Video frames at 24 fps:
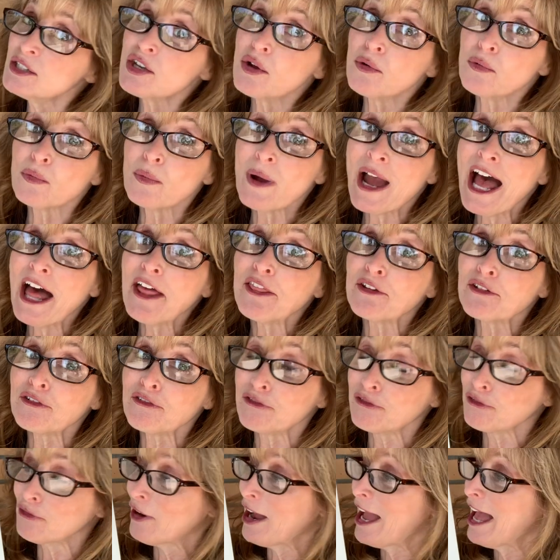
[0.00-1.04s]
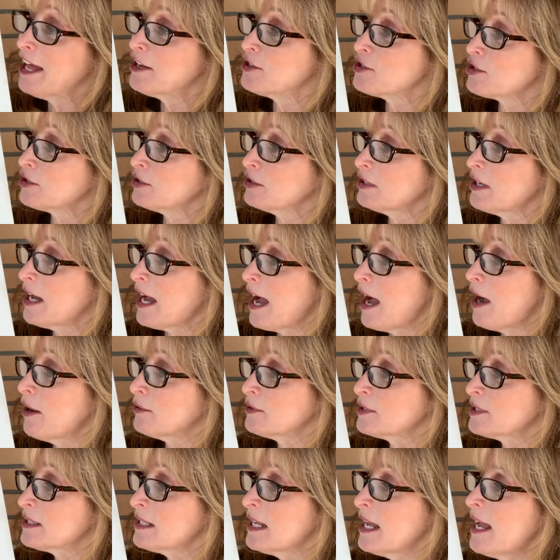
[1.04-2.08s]
a rather fragile
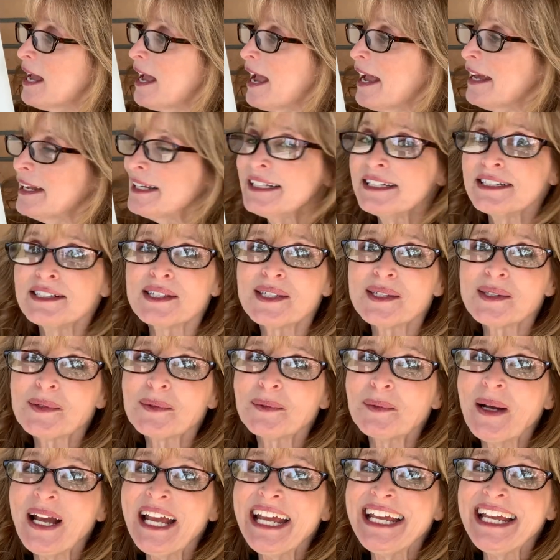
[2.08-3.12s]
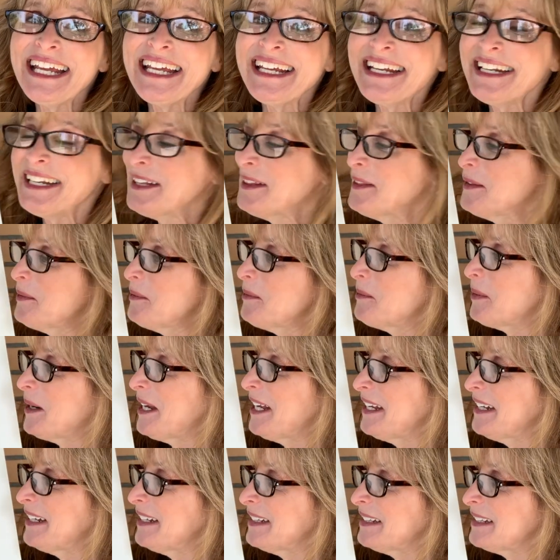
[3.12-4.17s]
house, and it swayed in the
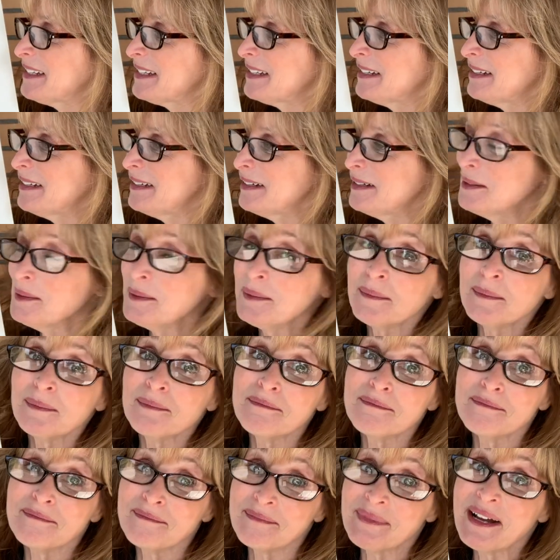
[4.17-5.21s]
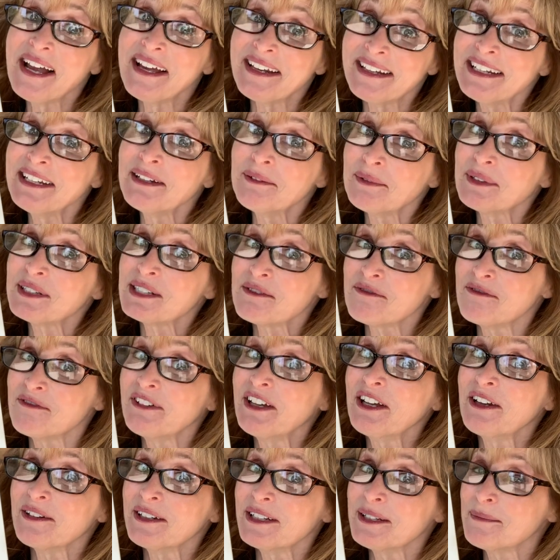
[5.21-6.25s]
wind, but it was
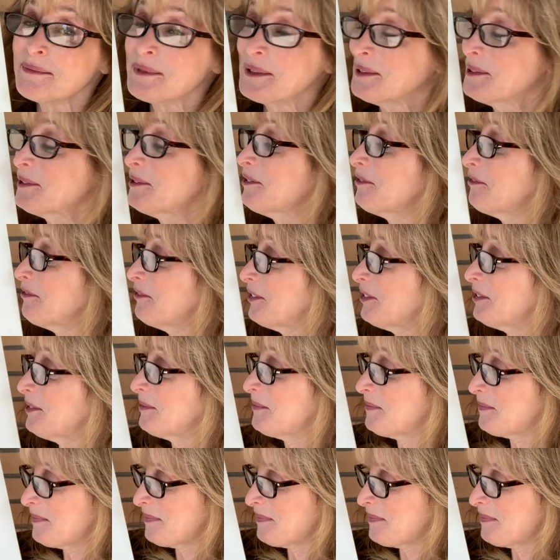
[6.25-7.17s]
very beautiful.